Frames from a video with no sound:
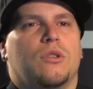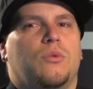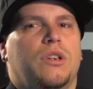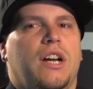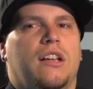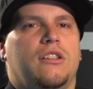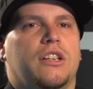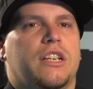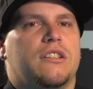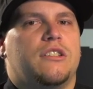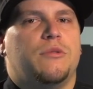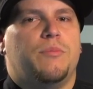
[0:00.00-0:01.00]
We're not
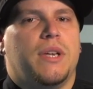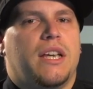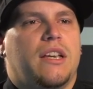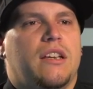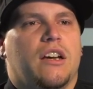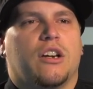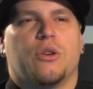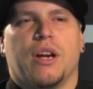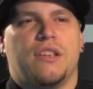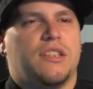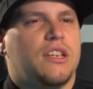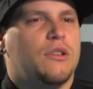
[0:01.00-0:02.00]
looking to be a
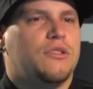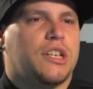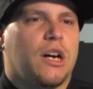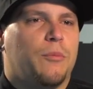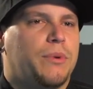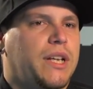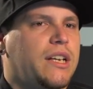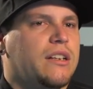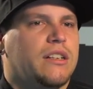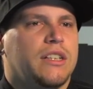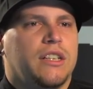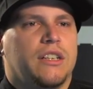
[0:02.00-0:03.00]
crazy huge company.
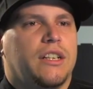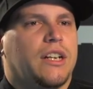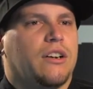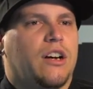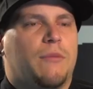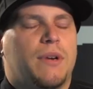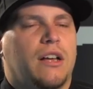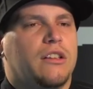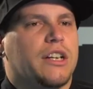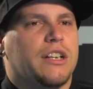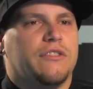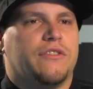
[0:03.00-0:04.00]
I'm not
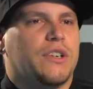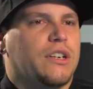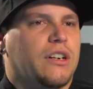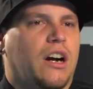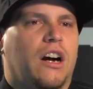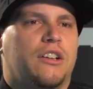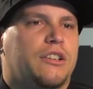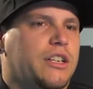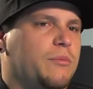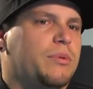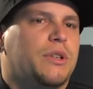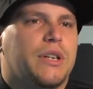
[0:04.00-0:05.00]
looking for
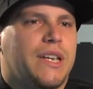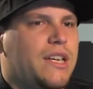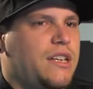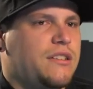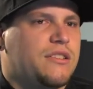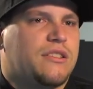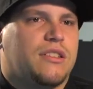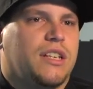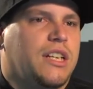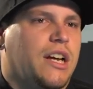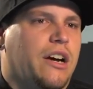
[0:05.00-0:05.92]
100 employees.